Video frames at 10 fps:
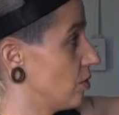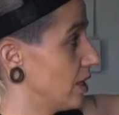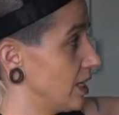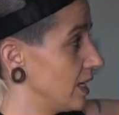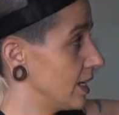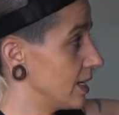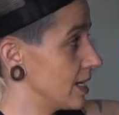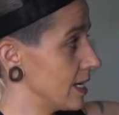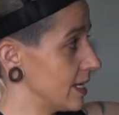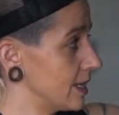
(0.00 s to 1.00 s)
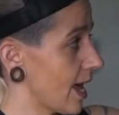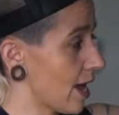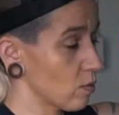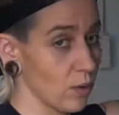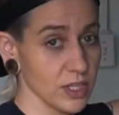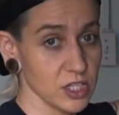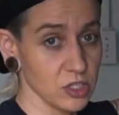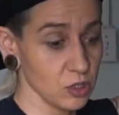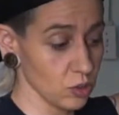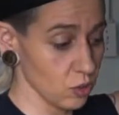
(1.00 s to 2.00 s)
really need that once
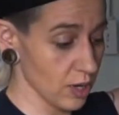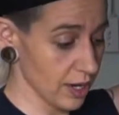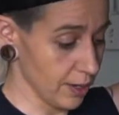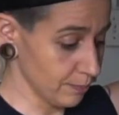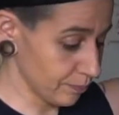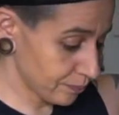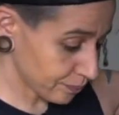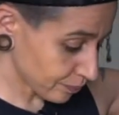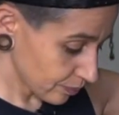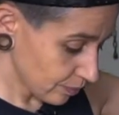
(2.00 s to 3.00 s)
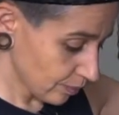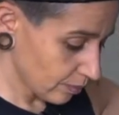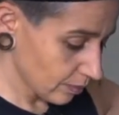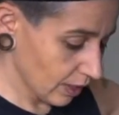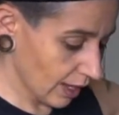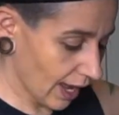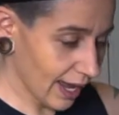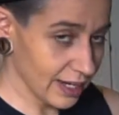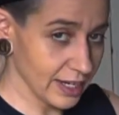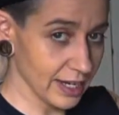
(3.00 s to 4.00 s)
you um,
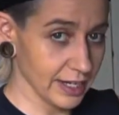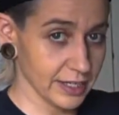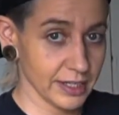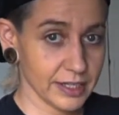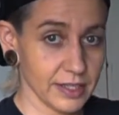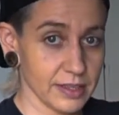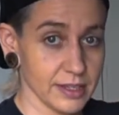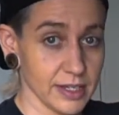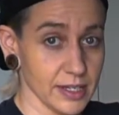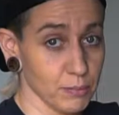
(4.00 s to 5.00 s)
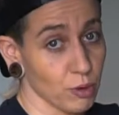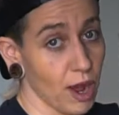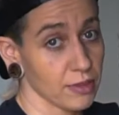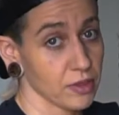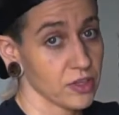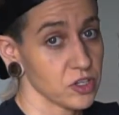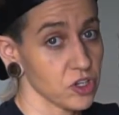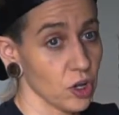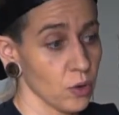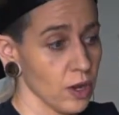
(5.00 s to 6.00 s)
add in the broth.
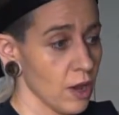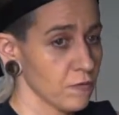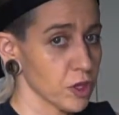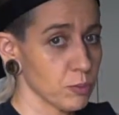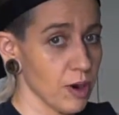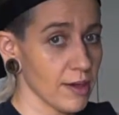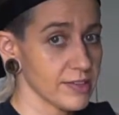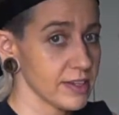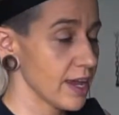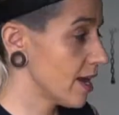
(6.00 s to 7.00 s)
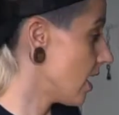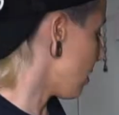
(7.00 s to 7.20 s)
So for the broth today,